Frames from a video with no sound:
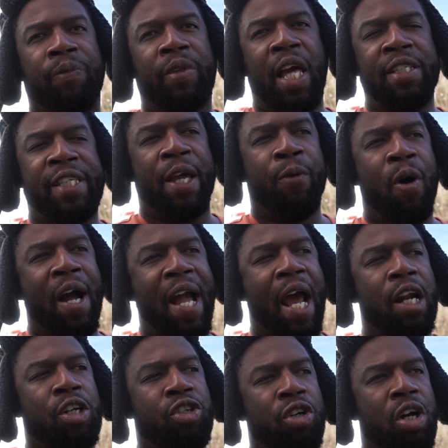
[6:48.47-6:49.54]
they say, well, I
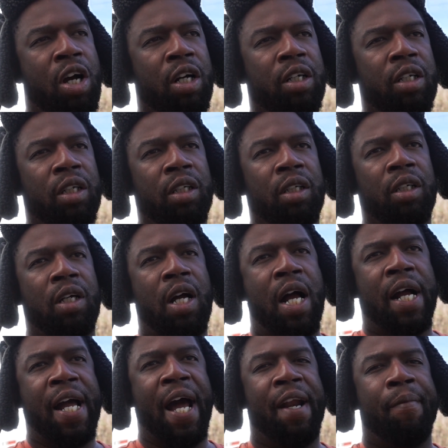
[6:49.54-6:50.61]
got a truck,
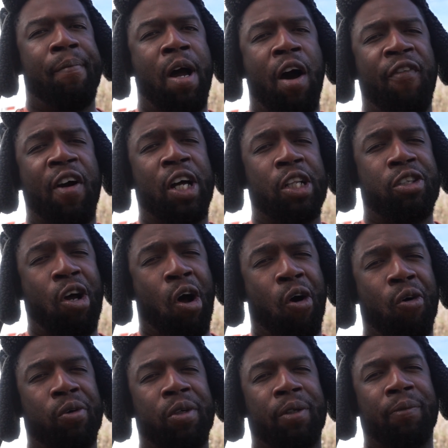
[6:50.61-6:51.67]
I got a mouth, I can
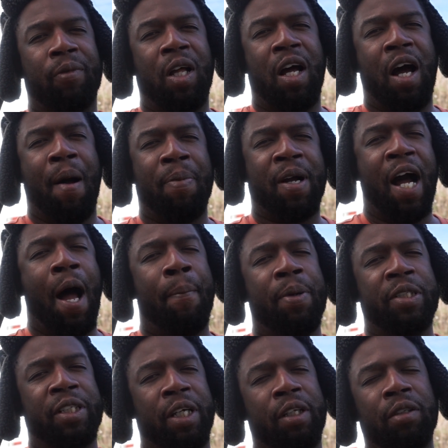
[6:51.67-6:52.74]
talk, I'm
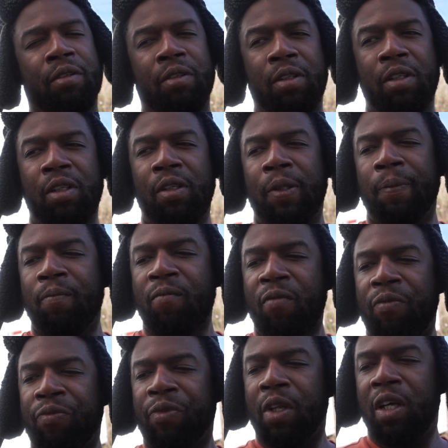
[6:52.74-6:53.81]
competent.
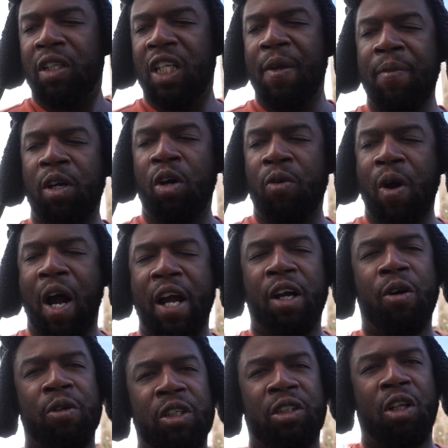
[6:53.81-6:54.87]
Let me go out here
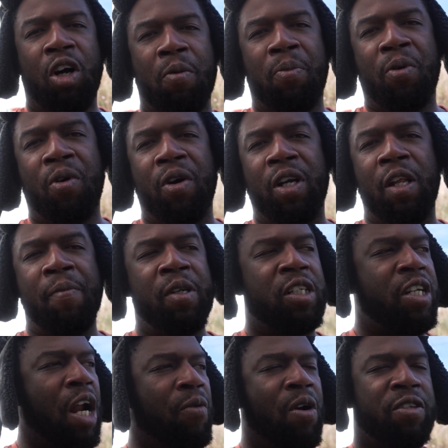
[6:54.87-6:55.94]
go on this load board, let me
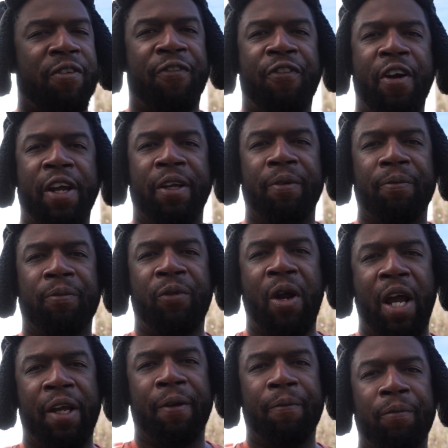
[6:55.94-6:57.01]
just try to run some freight,
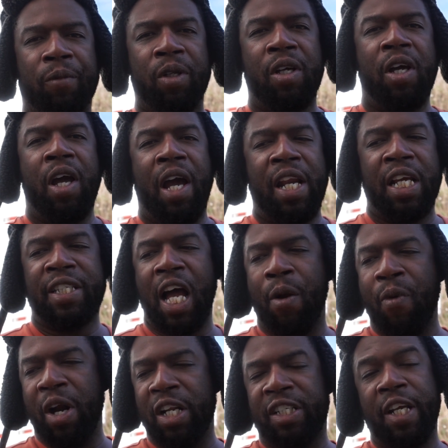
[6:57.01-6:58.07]
right? And they
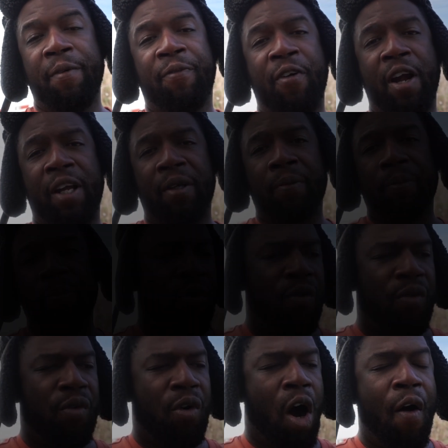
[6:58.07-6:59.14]
start running cheap freight.
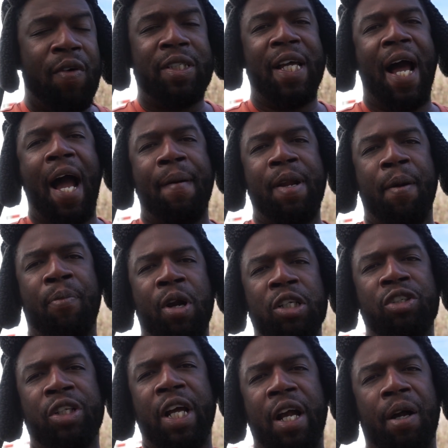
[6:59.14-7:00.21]
Over time, that
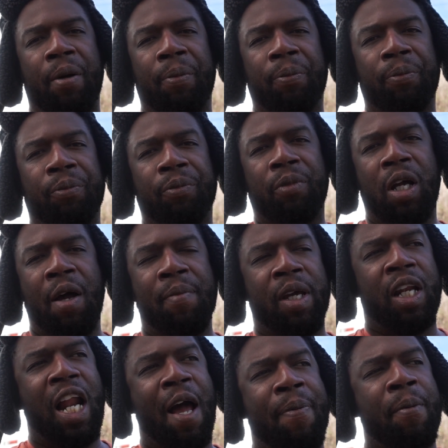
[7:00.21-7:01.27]
brings you down. I
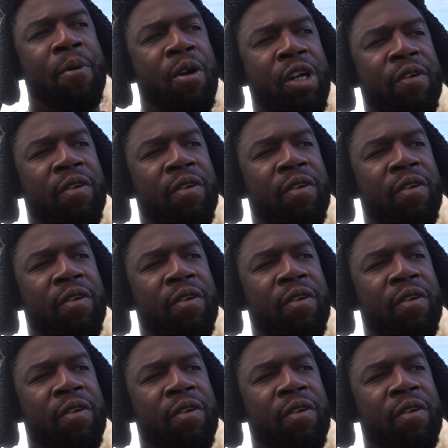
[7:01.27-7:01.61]
mean, a lot of people don't